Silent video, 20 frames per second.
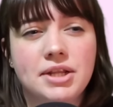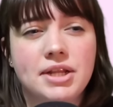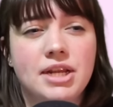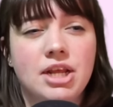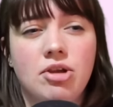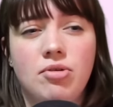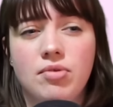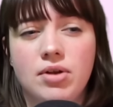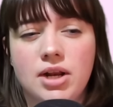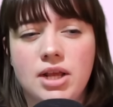
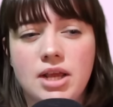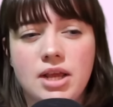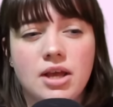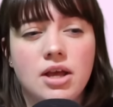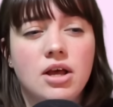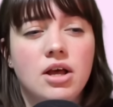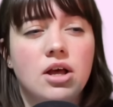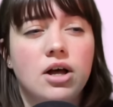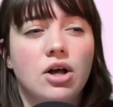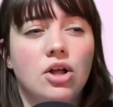nitty-gritty
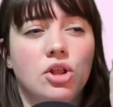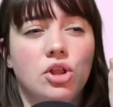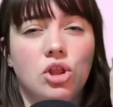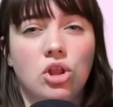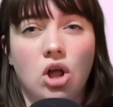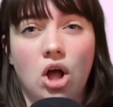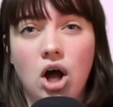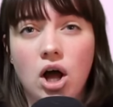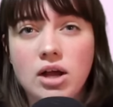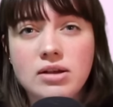
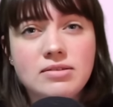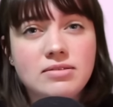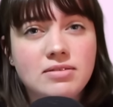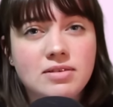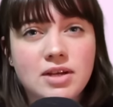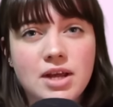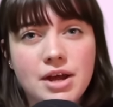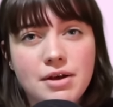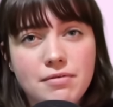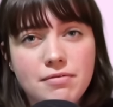law
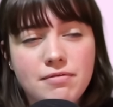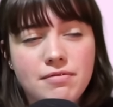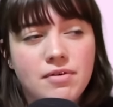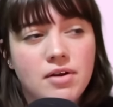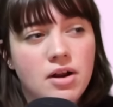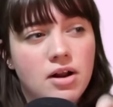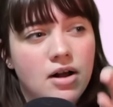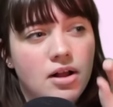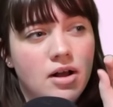stuff,